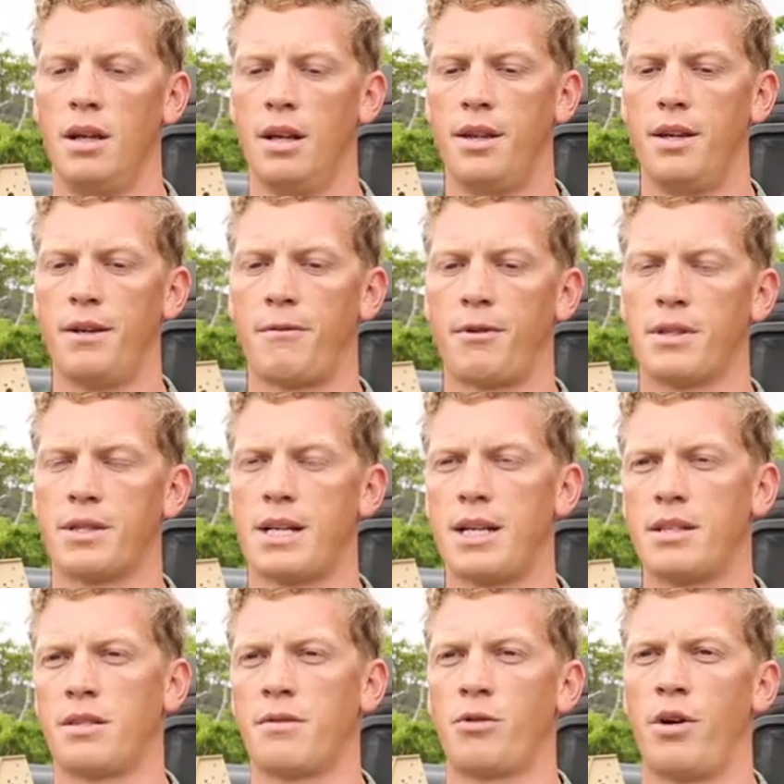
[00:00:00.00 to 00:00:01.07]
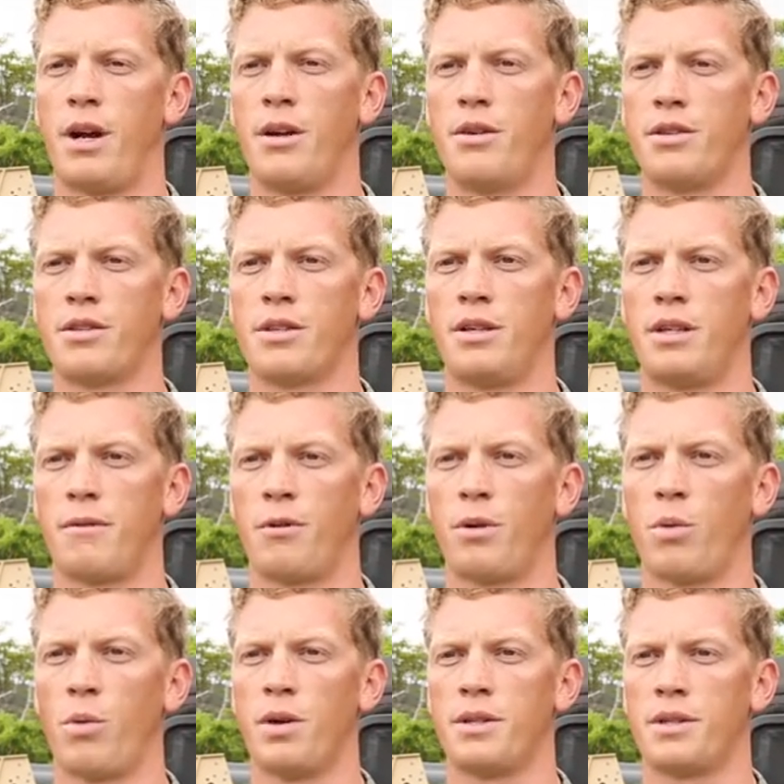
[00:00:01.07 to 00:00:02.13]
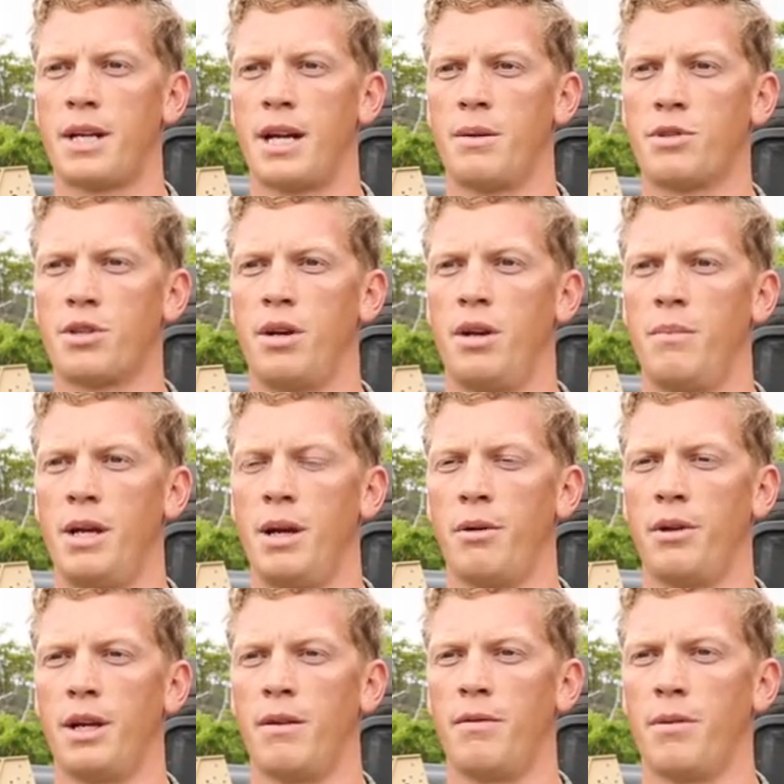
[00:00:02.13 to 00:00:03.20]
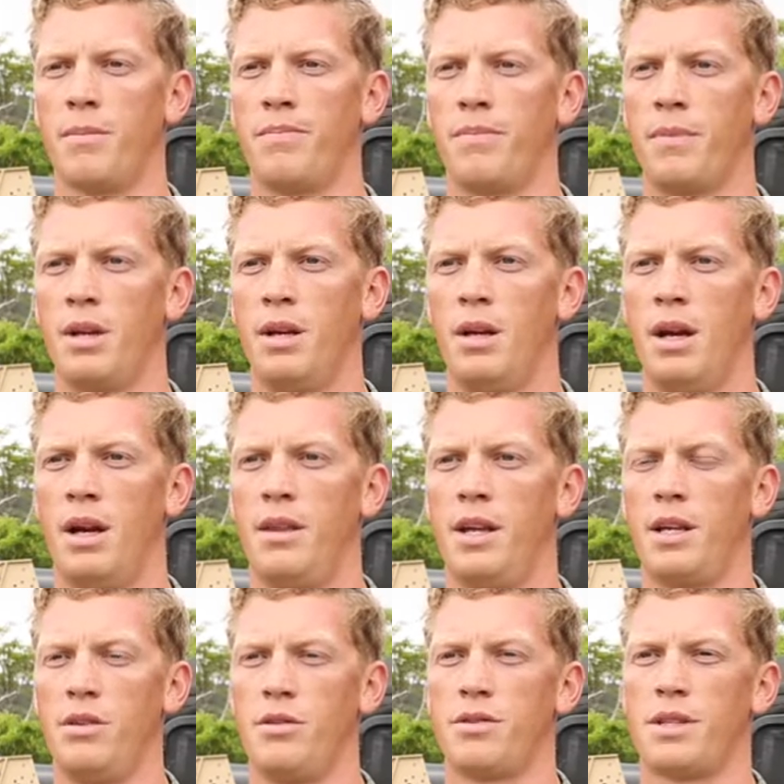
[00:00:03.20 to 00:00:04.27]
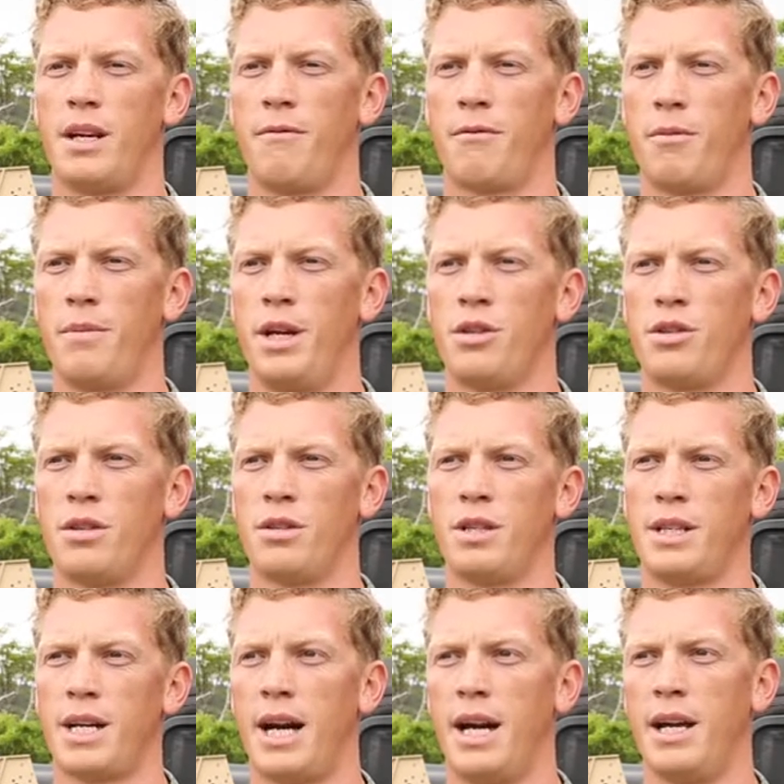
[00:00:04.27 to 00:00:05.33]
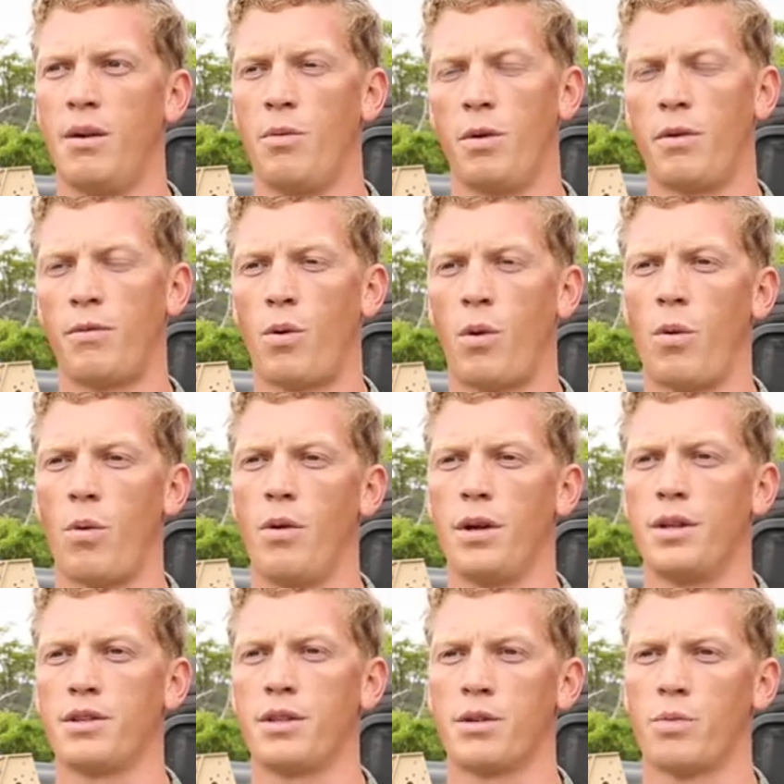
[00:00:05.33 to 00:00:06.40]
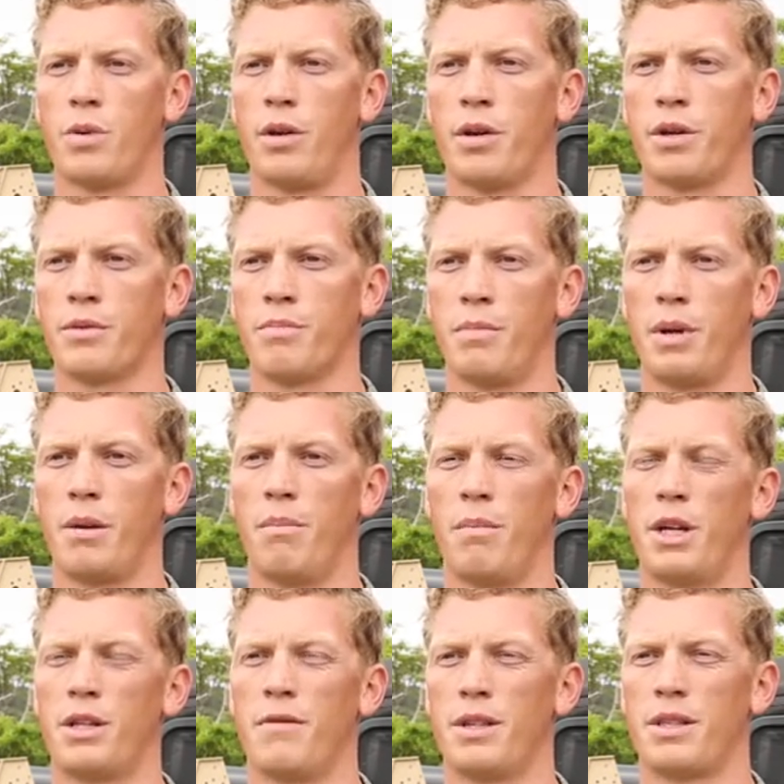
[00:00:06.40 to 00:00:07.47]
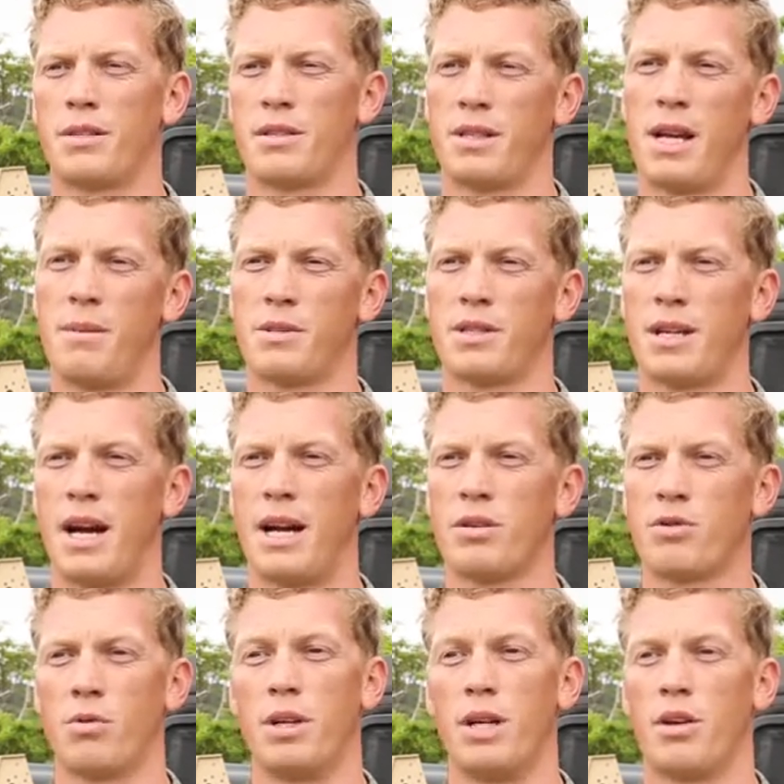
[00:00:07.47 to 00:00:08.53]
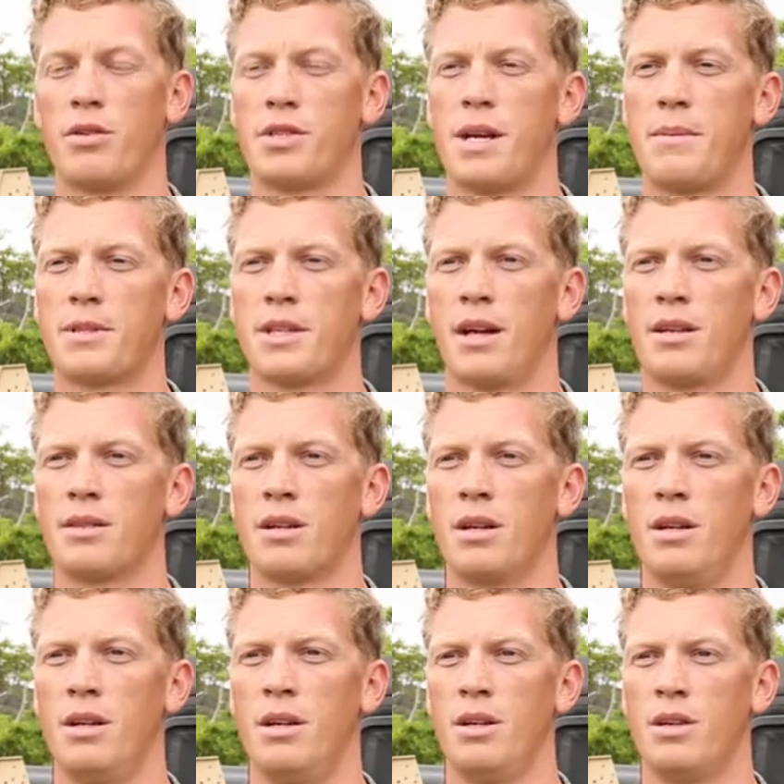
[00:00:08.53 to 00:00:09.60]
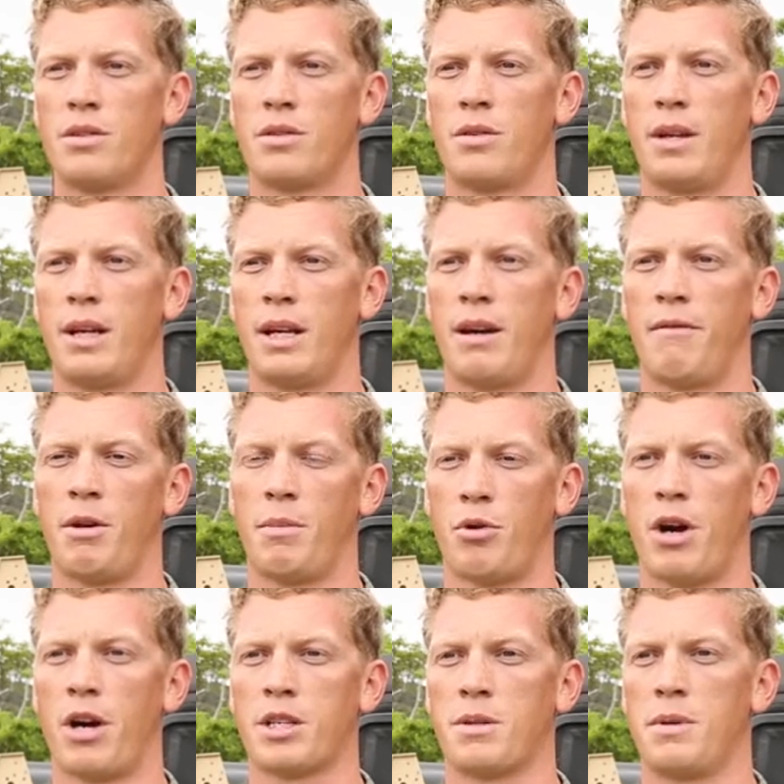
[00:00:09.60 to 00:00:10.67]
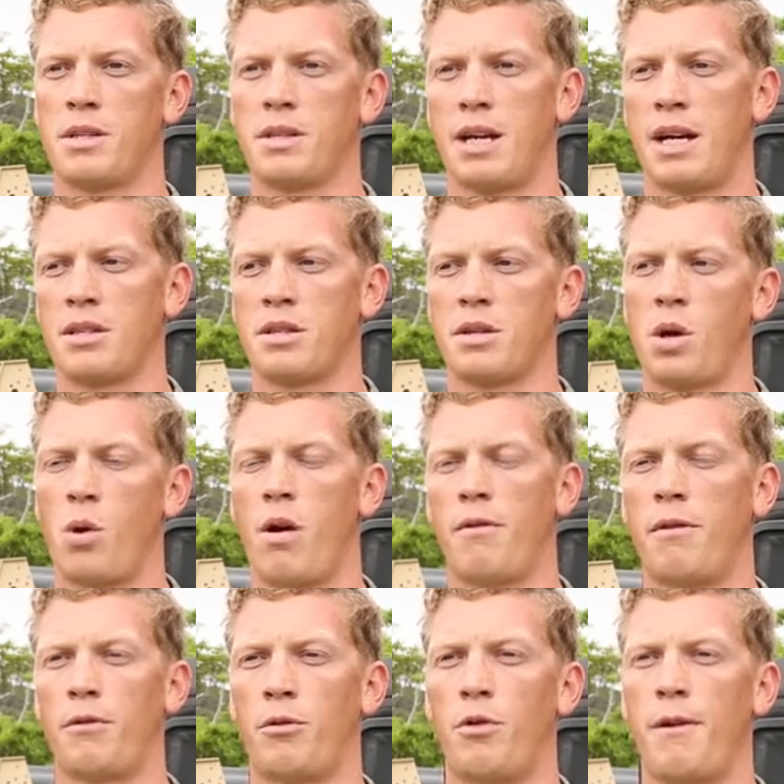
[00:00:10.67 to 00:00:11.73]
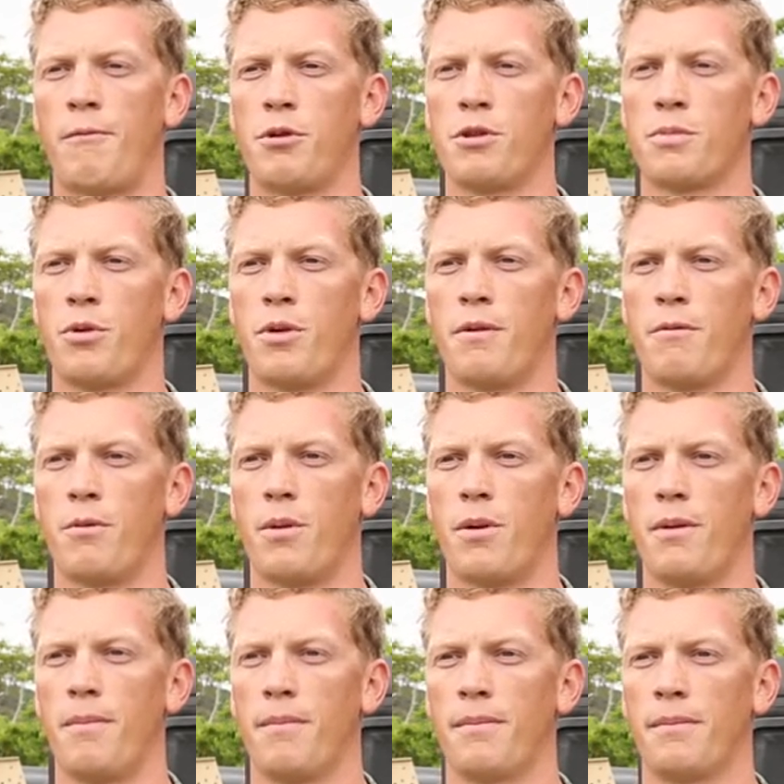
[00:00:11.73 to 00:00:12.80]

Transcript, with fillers: the different sizes of craters that different ordnance items are going to be able to give them and they can use that information to tie in with foreign ordnance as well, because much of it's the same size or near the same size, so they can have an approximate size to go off of a reference point for.